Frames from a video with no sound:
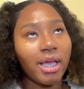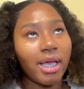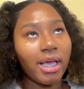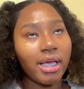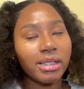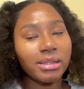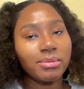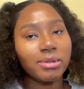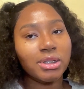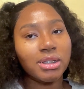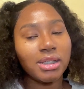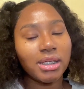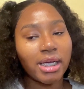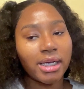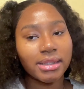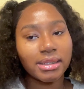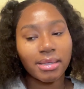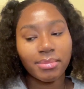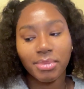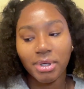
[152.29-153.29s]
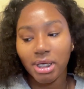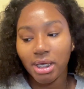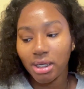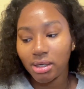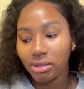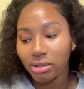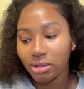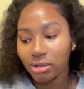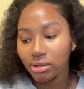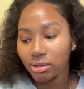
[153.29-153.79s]
especially as a
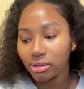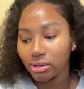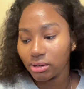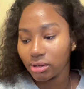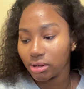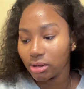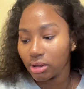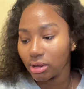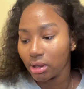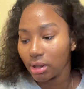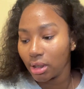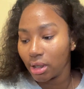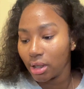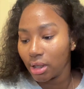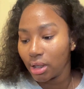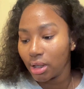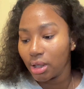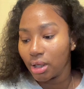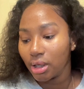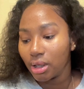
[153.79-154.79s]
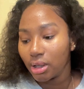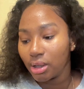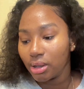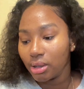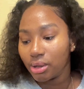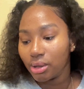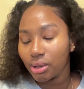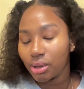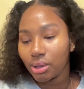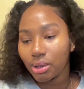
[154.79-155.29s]
beginner,
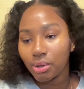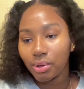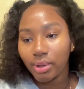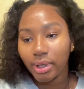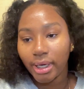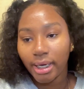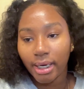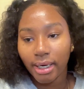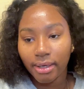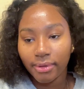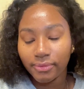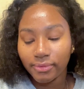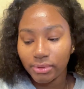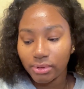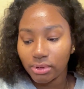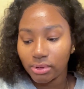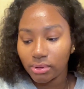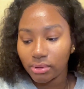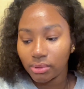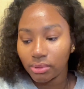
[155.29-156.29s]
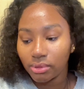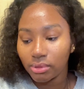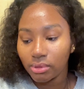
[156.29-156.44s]
you don't have to.